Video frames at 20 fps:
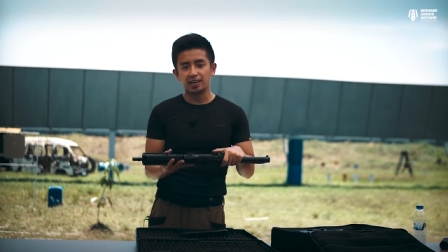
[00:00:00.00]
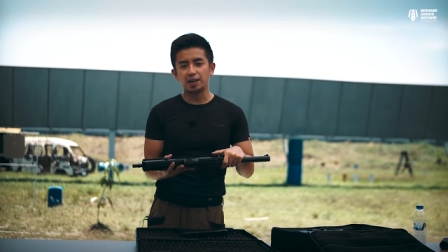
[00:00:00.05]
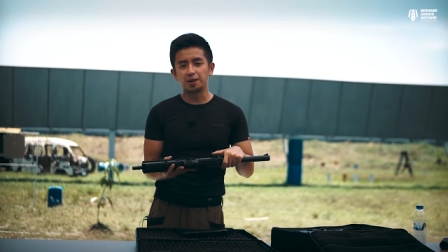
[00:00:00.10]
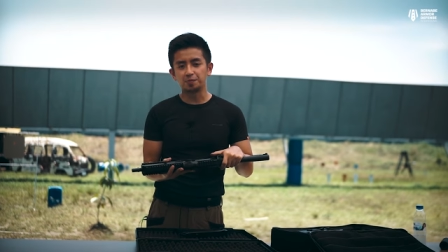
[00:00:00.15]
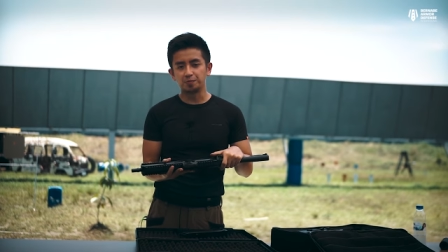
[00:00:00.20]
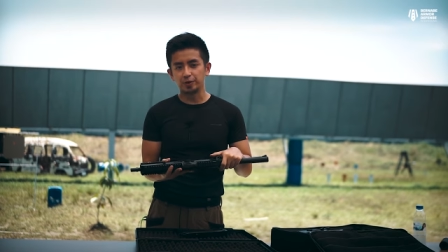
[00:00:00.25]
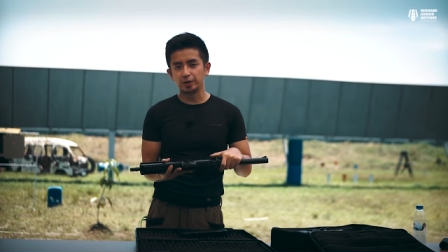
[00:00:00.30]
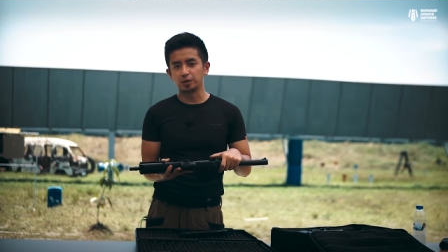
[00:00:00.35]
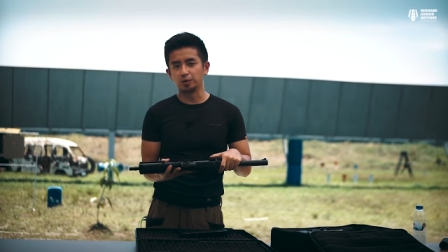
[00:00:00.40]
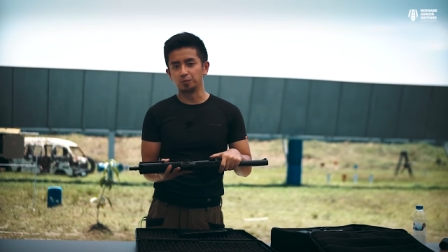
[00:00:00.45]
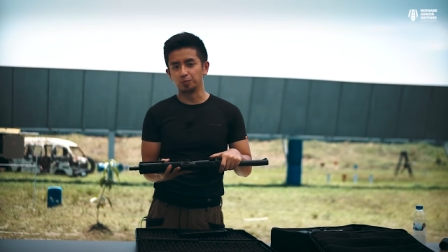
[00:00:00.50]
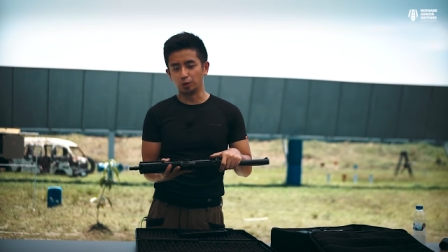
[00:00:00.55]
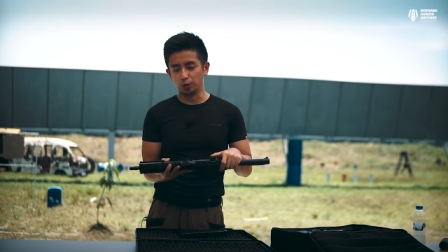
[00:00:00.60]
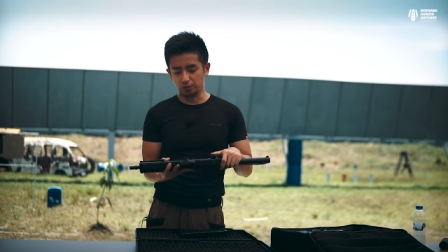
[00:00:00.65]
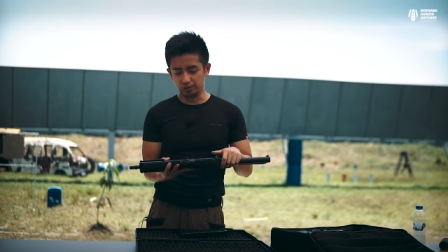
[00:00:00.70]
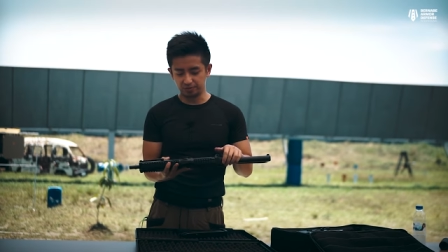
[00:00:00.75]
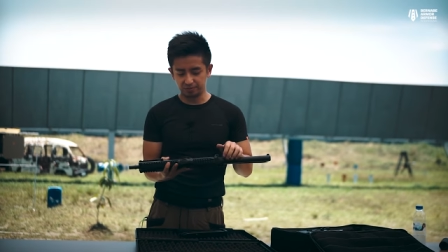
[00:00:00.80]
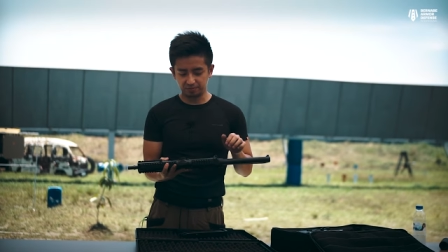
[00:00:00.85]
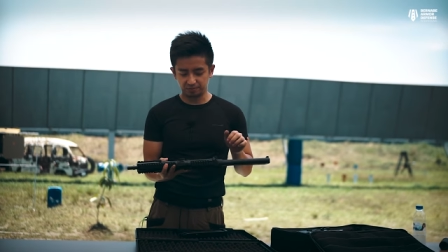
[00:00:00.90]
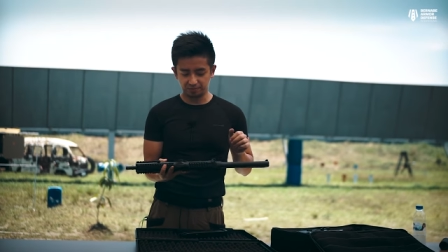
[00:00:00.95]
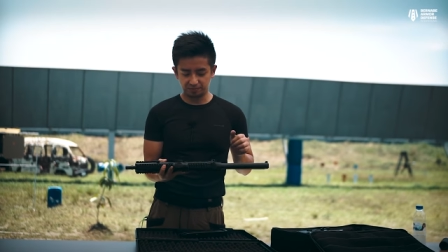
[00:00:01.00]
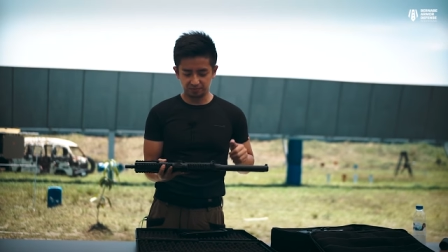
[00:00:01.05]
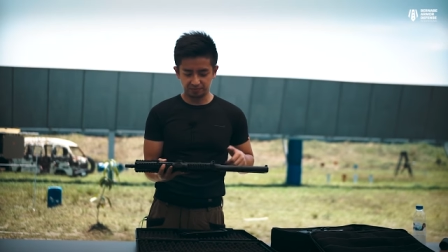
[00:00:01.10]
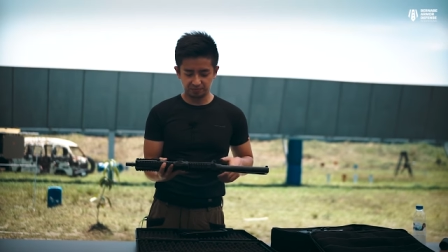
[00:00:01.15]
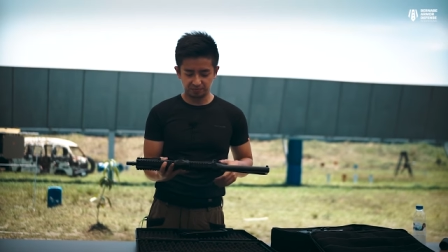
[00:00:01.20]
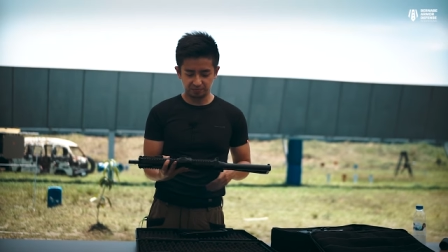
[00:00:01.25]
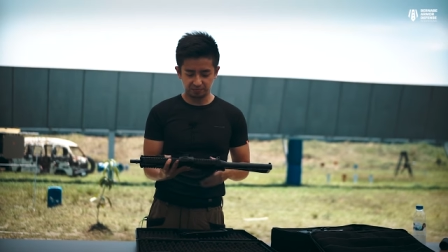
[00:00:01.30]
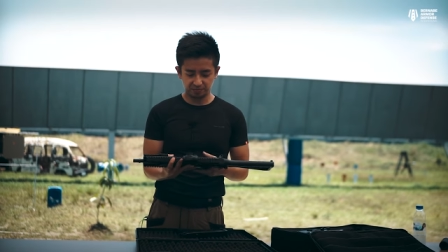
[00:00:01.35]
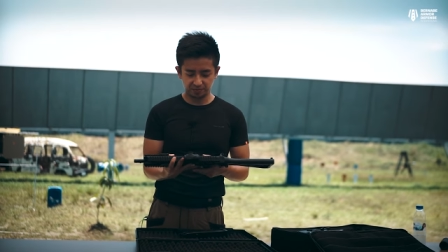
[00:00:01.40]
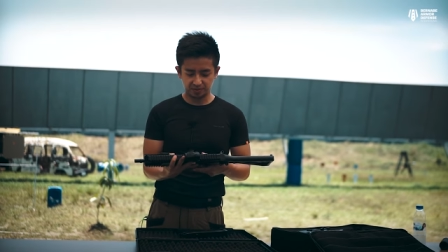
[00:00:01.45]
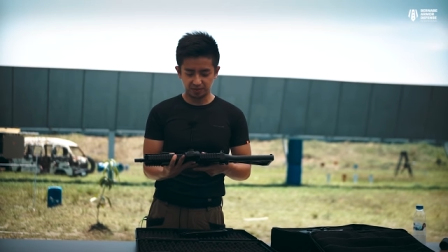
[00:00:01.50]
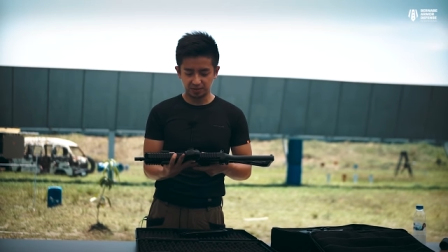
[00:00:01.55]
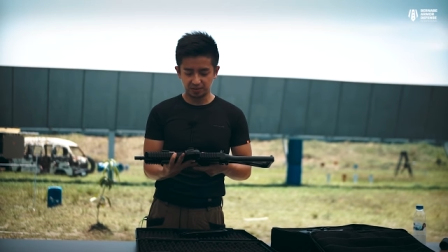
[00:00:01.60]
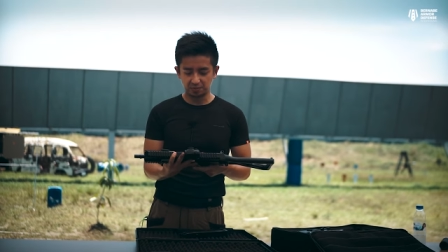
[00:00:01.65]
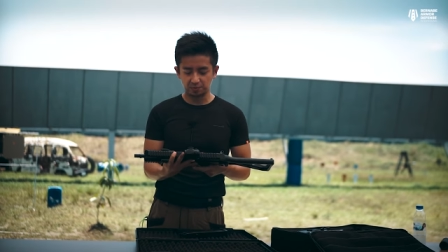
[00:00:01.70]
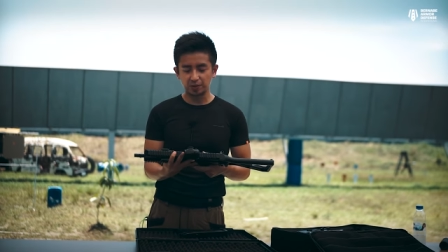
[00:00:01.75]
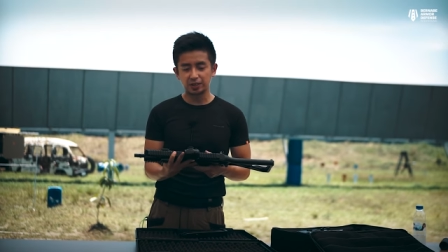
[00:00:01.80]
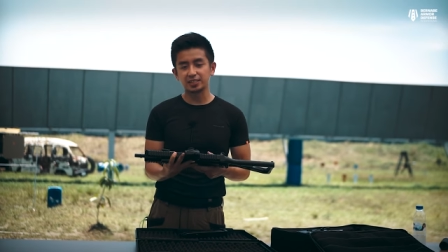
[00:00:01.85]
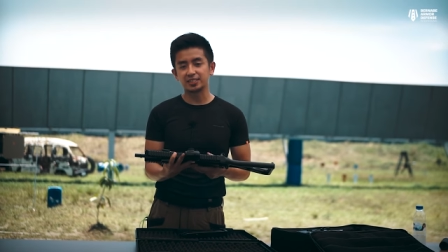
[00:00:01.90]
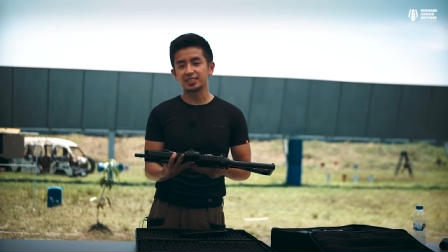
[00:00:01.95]
a bigger bolt
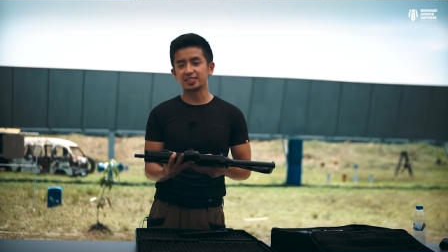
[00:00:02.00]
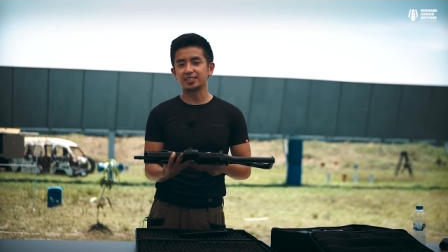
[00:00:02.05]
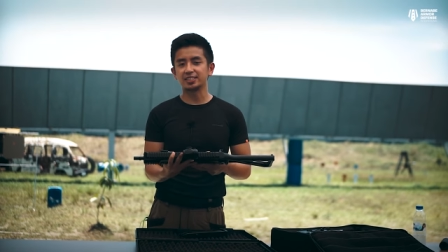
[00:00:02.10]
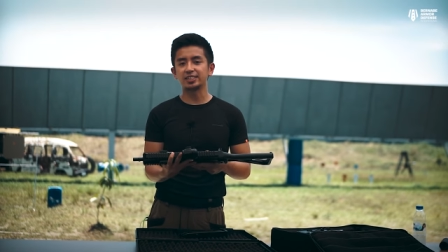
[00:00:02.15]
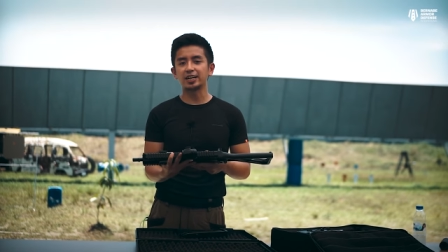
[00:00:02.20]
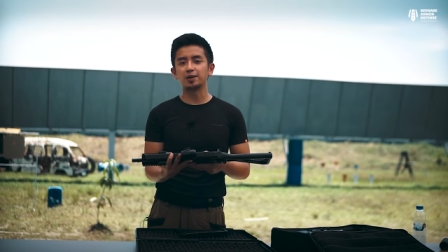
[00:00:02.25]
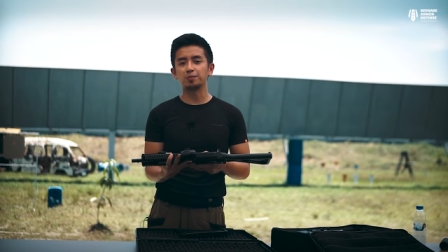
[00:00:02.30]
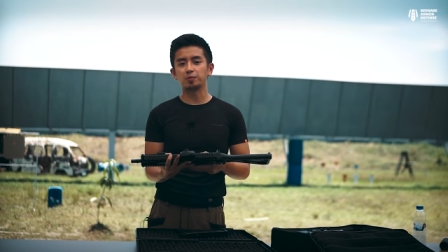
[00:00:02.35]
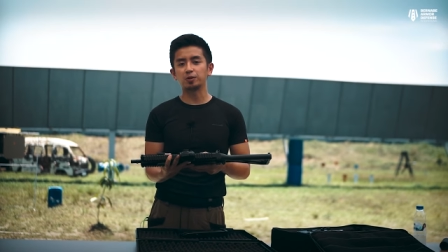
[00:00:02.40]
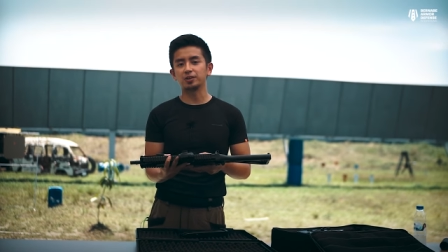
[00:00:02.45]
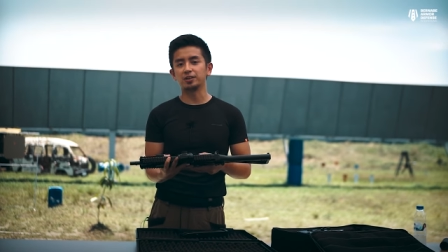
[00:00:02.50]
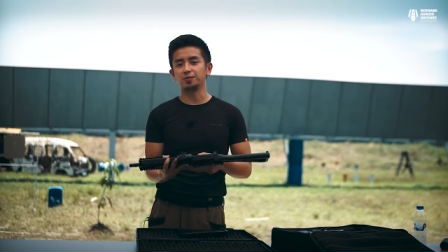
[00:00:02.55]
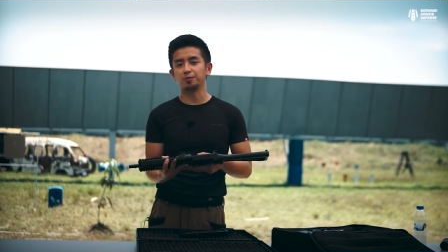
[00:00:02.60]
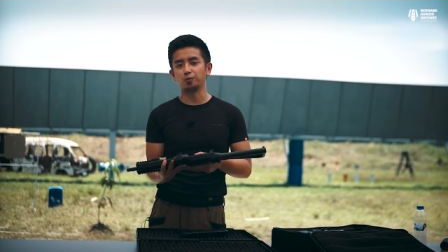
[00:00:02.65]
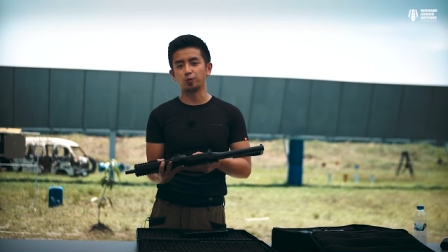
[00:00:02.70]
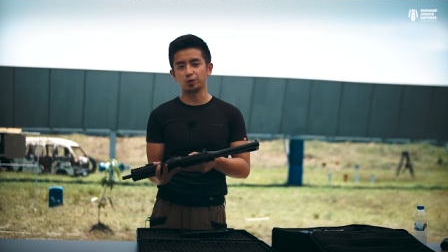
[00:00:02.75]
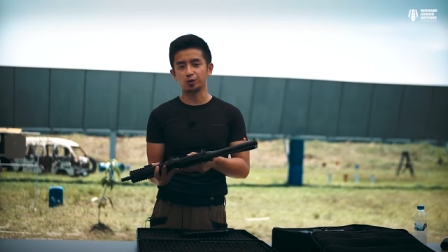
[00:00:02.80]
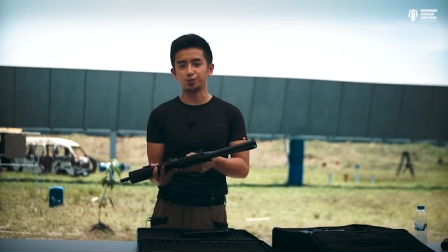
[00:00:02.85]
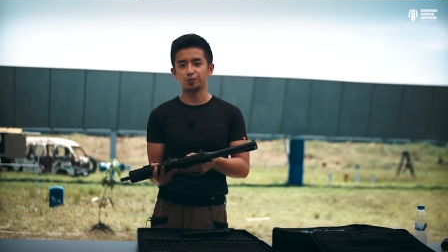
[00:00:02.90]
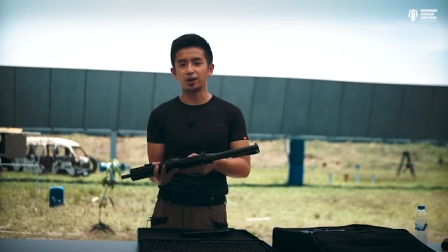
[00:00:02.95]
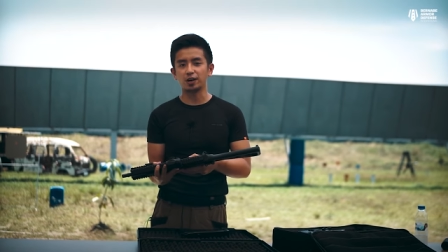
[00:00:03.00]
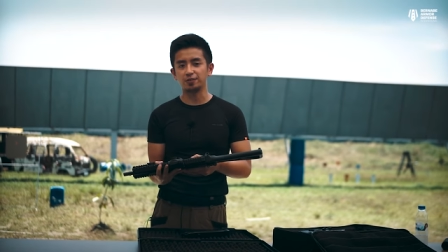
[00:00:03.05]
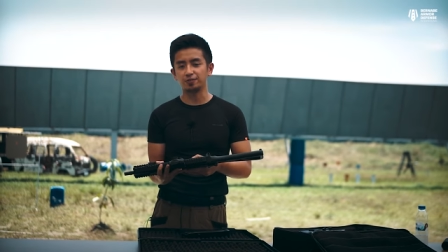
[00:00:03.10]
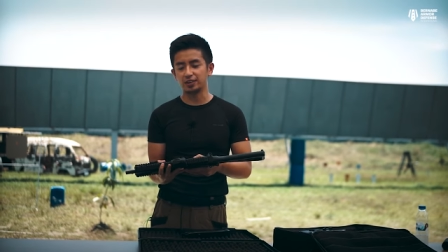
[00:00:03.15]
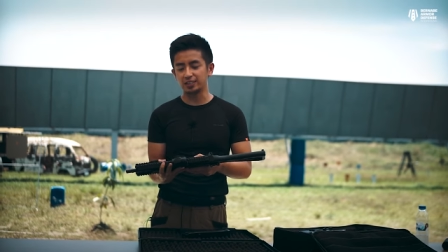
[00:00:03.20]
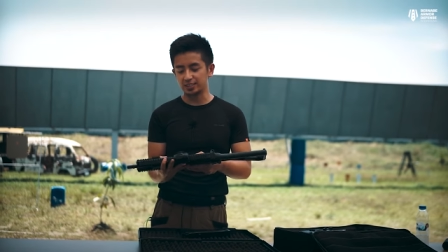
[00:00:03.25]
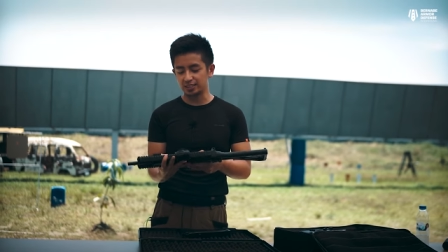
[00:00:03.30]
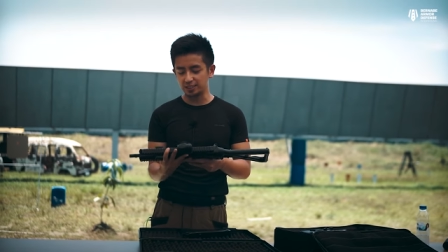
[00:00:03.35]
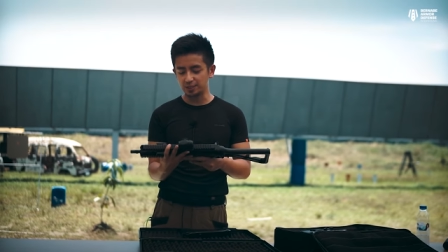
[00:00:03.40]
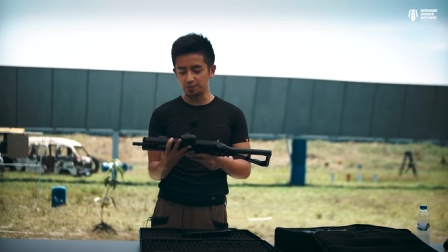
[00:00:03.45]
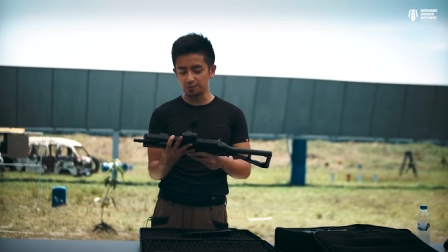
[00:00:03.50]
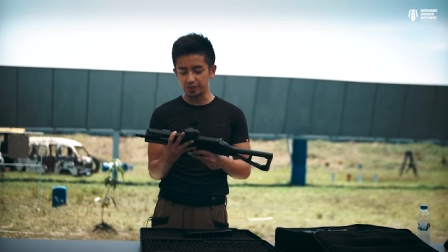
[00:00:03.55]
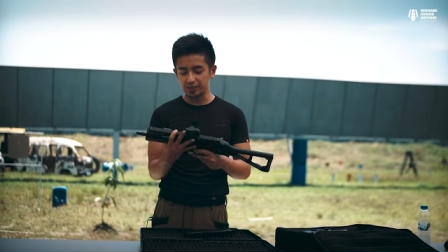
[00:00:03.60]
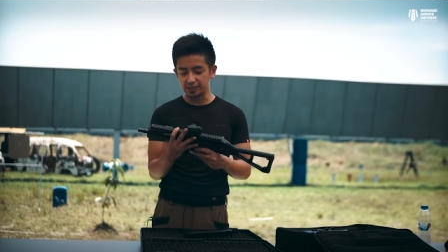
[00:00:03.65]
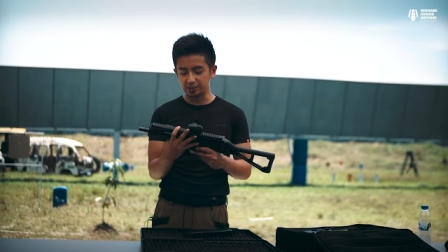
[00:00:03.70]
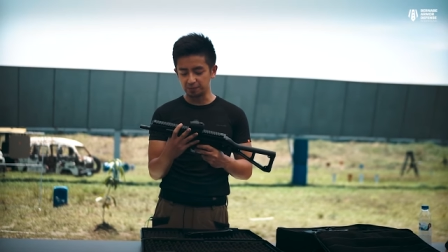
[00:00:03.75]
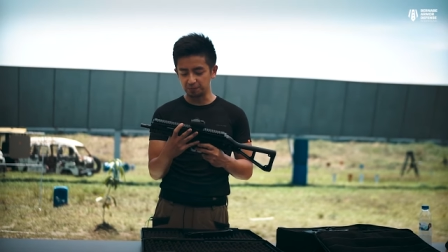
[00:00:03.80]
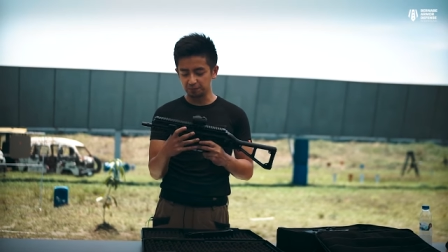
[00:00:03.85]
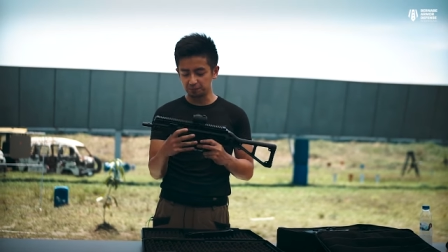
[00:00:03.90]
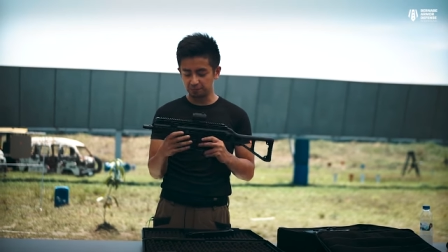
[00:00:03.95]
because it's chambered in forty-five A C
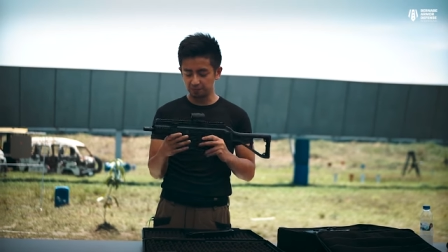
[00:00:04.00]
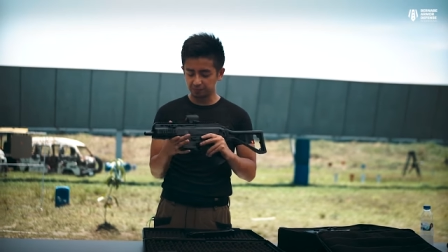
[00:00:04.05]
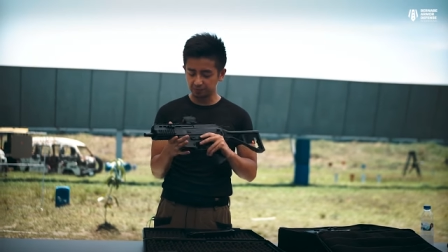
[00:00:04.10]
P.